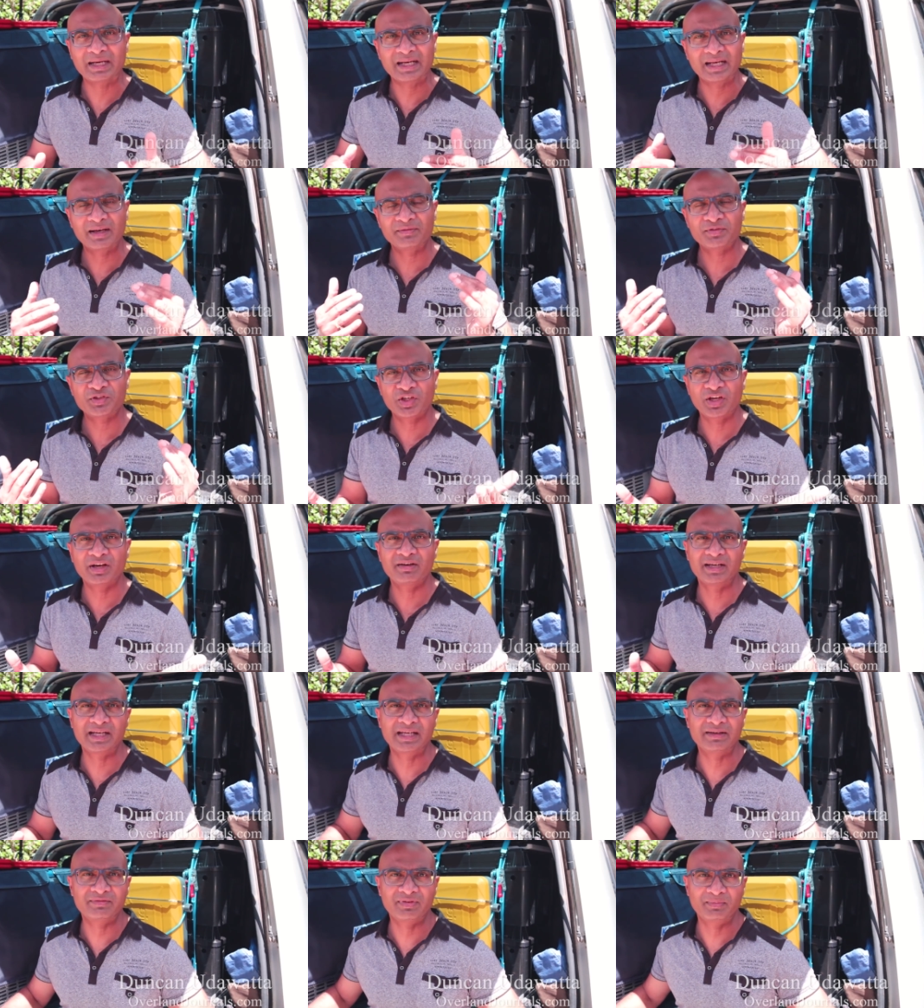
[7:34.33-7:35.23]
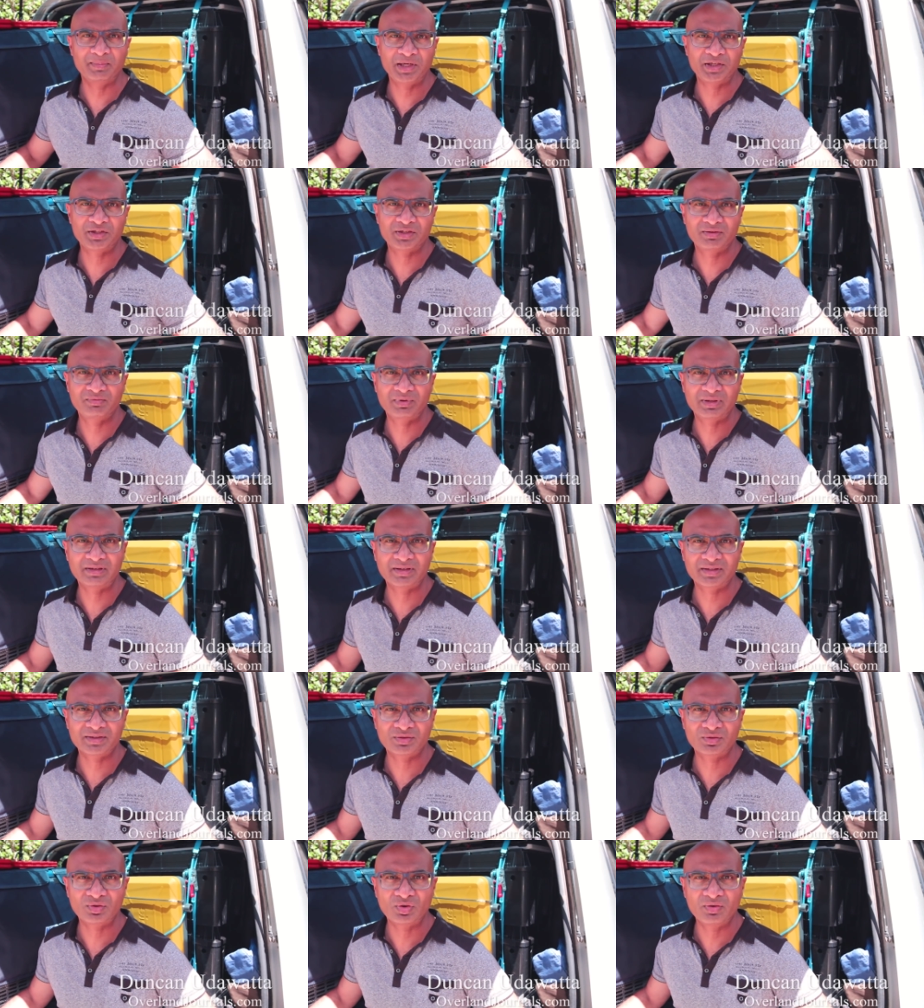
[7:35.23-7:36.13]
I love sharing information with the
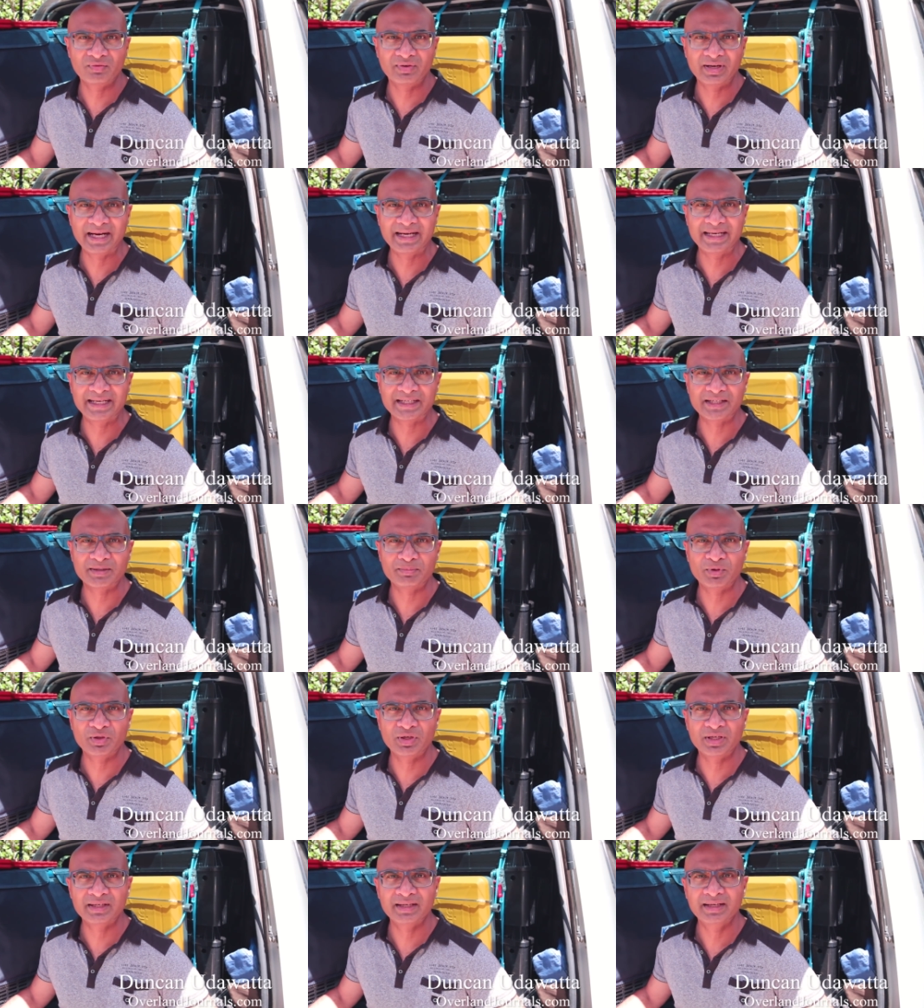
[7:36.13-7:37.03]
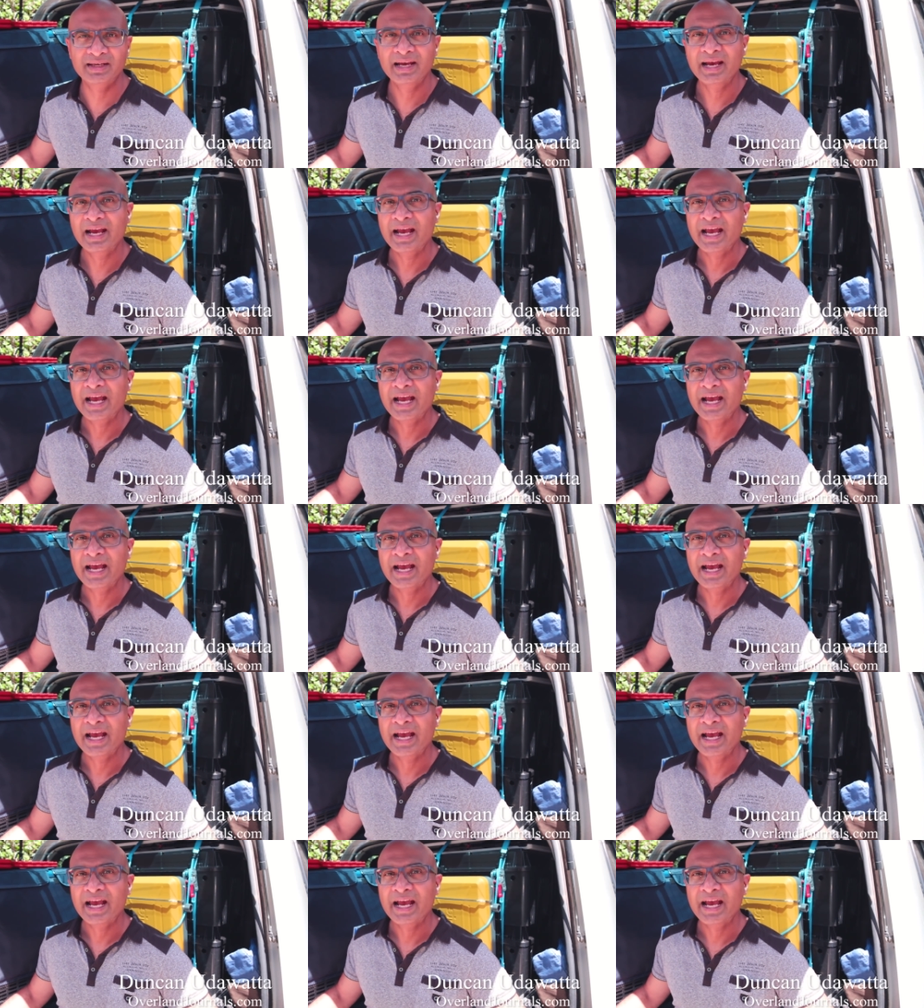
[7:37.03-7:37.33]
rest of the overlanding community.